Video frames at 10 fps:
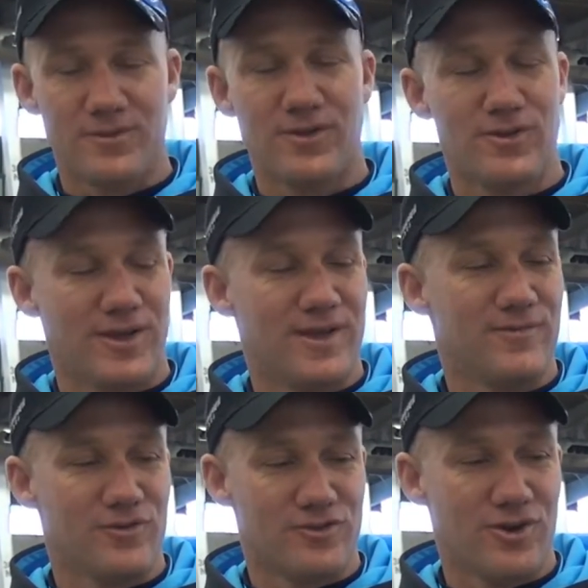absolutely,
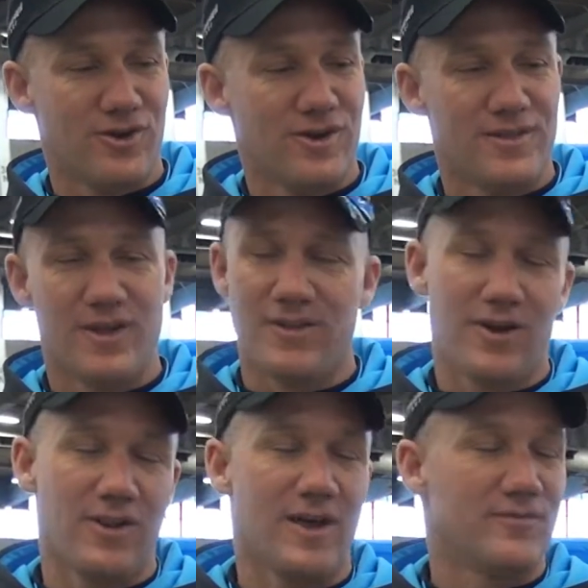for sure. They're,
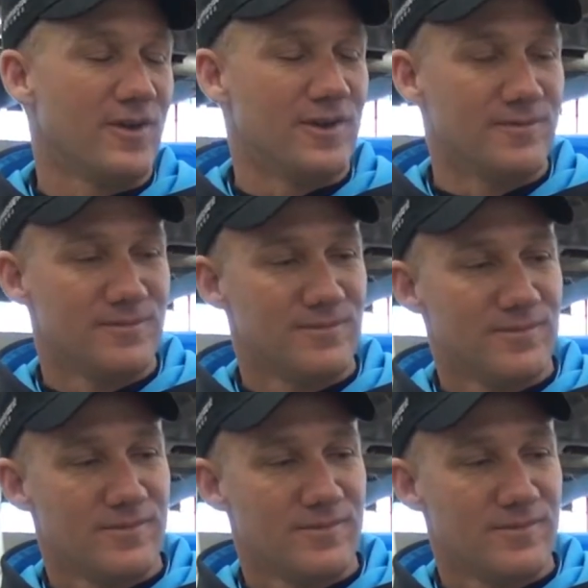they're a lot of fun.